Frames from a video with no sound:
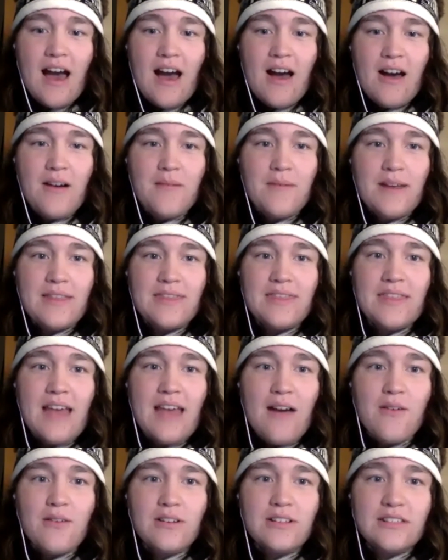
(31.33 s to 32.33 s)
and
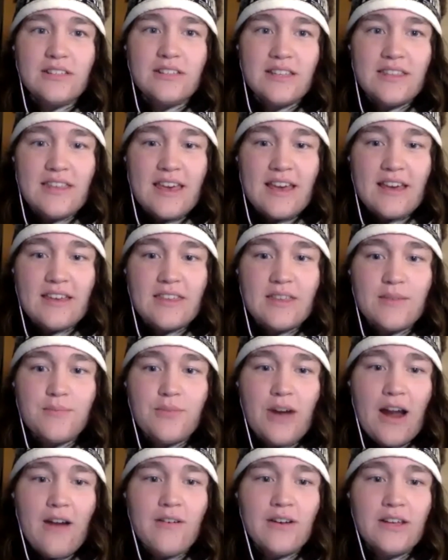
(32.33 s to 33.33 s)
I wanted to thank the
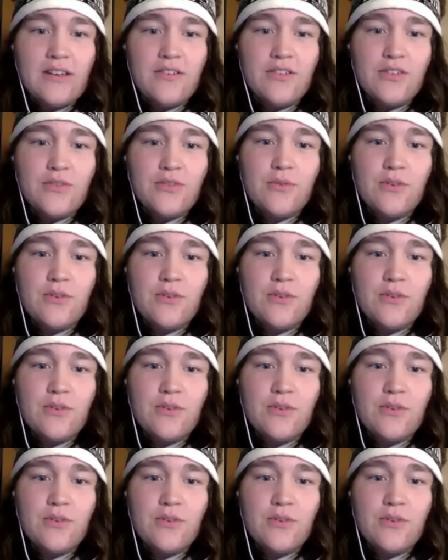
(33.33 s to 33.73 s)
Brower Youth